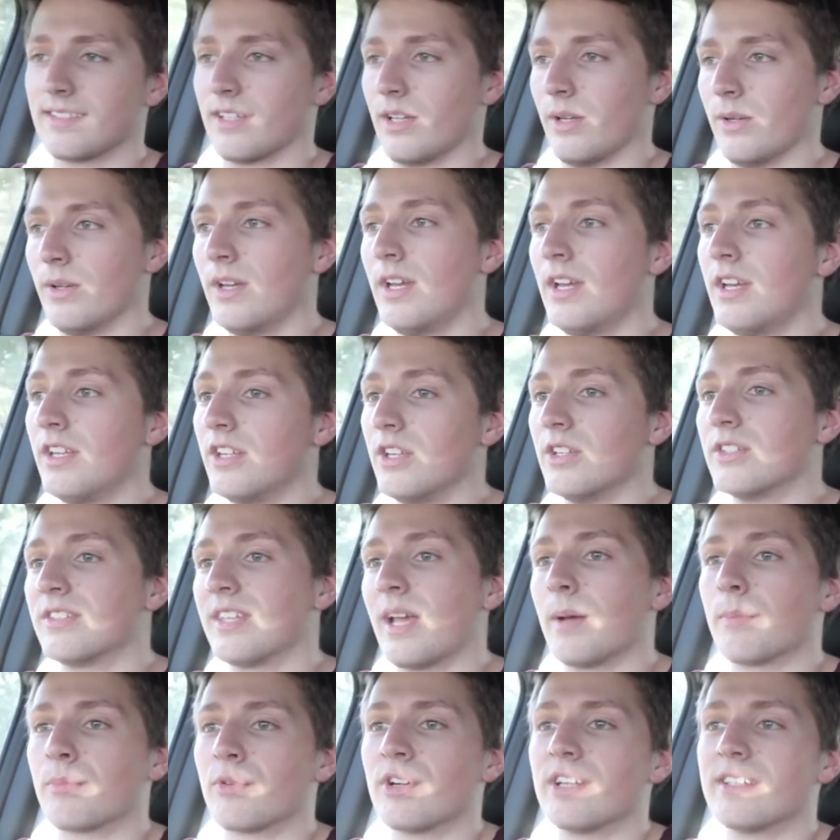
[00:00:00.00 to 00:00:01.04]
So you
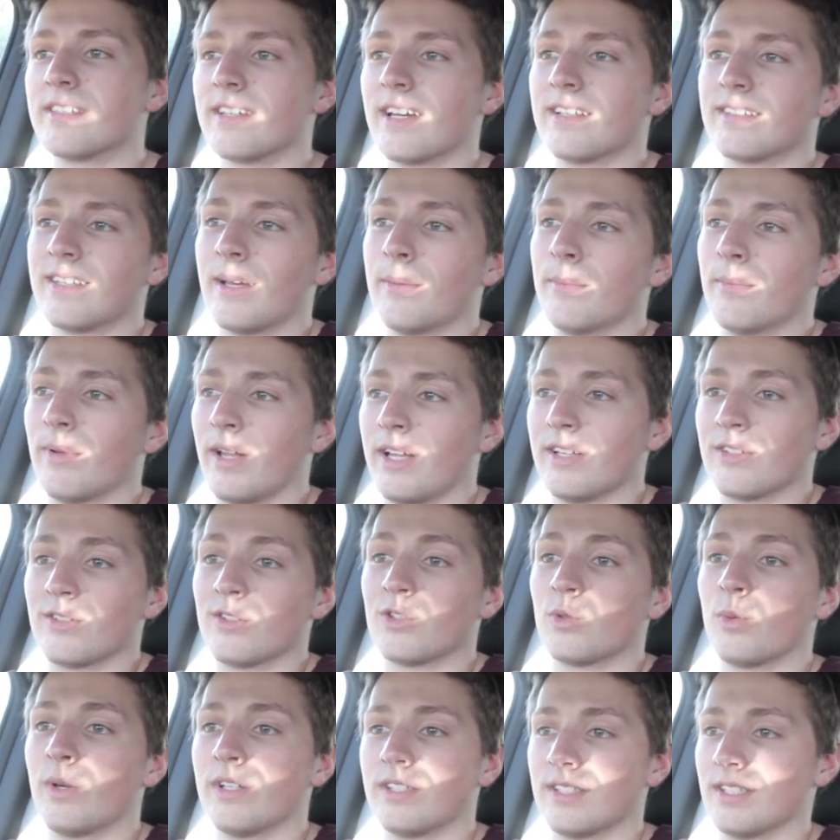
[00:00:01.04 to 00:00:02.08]
set preset templates
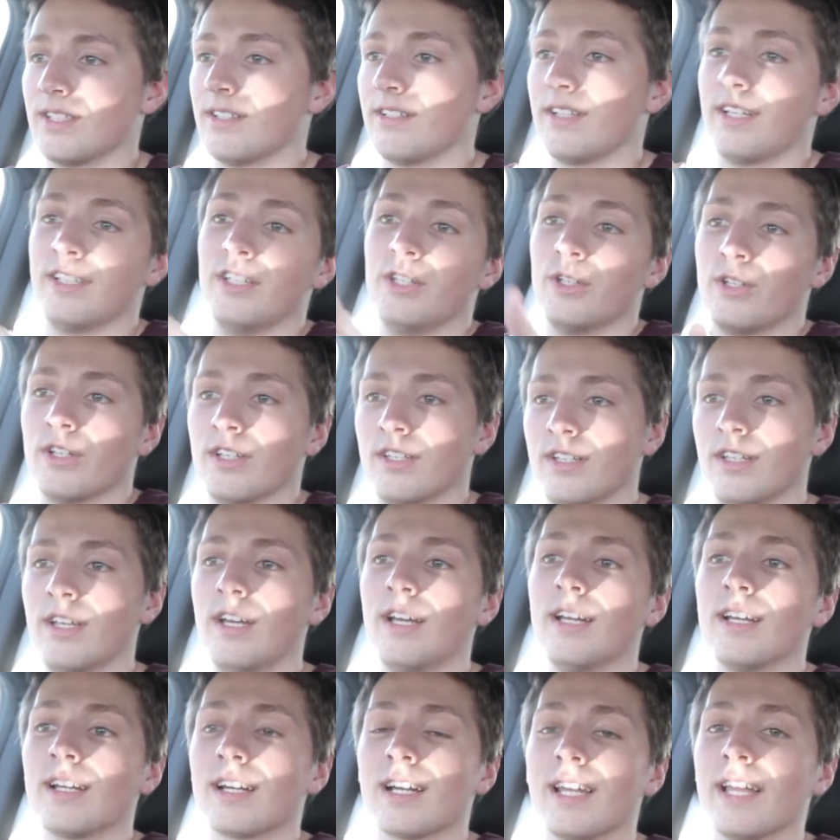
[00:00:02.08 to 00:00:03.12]
on Twitter and you can
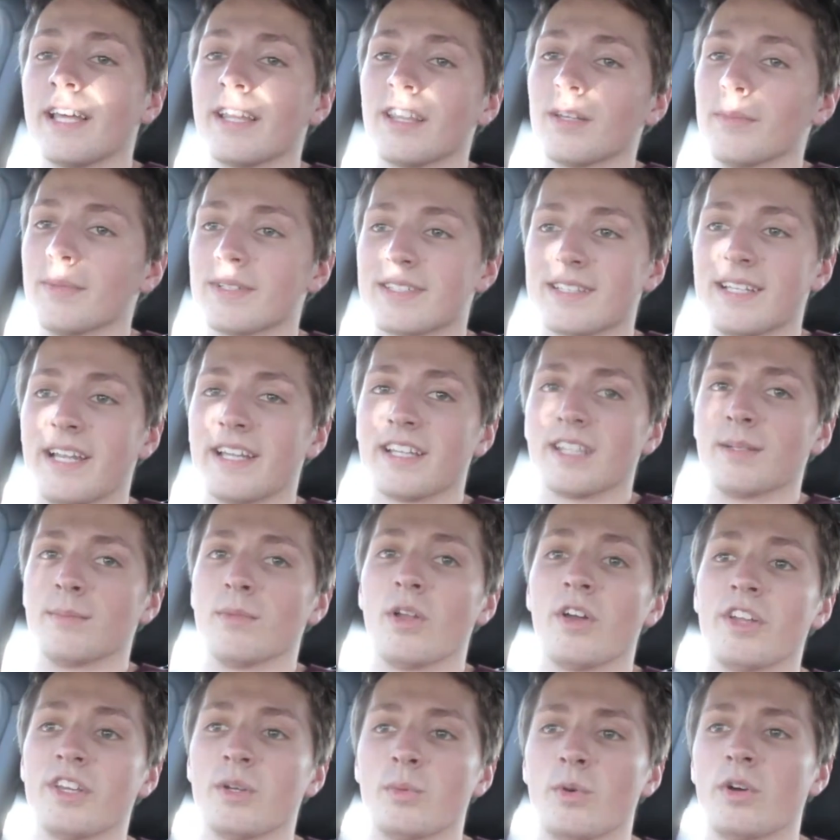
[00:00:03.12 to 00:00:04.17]
click them and select them
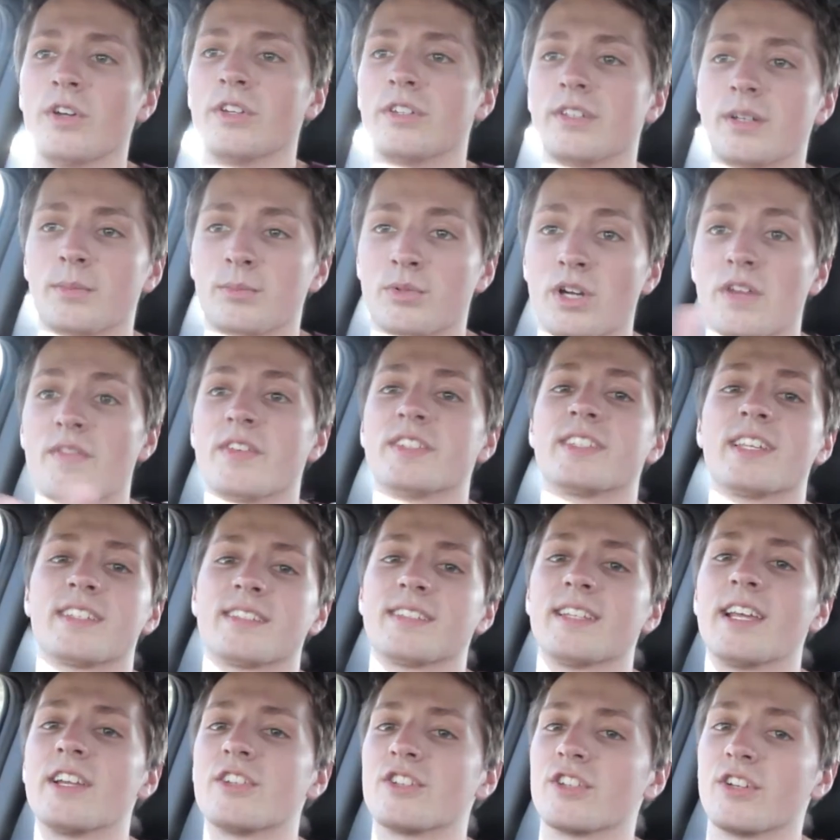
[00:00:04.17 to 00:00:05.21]
like you would a previous
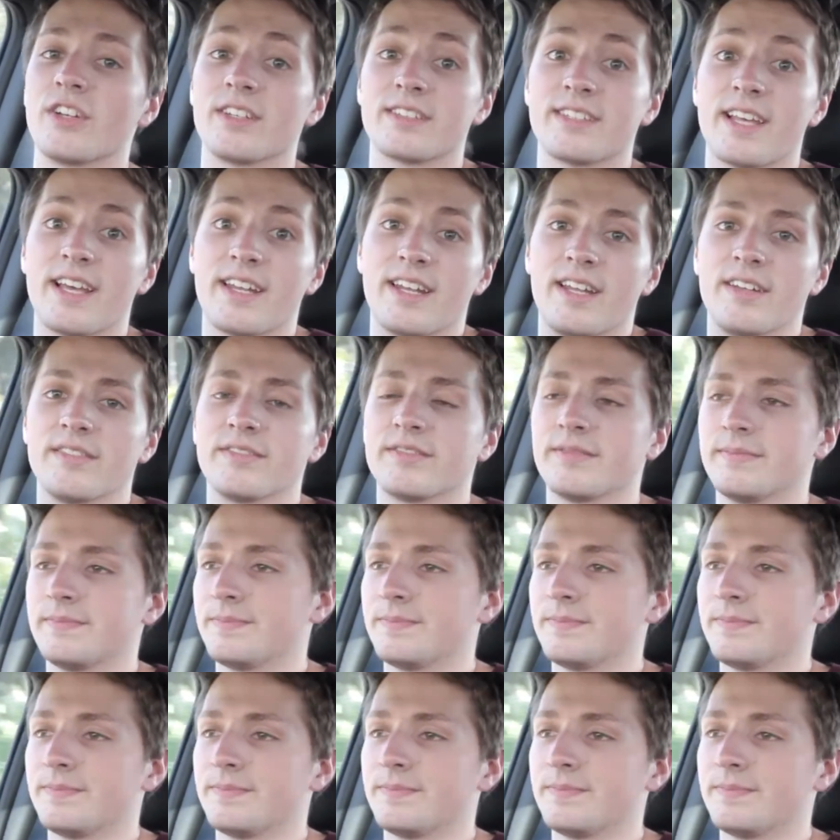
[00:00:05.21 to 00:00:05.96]
destination on a sat-nav.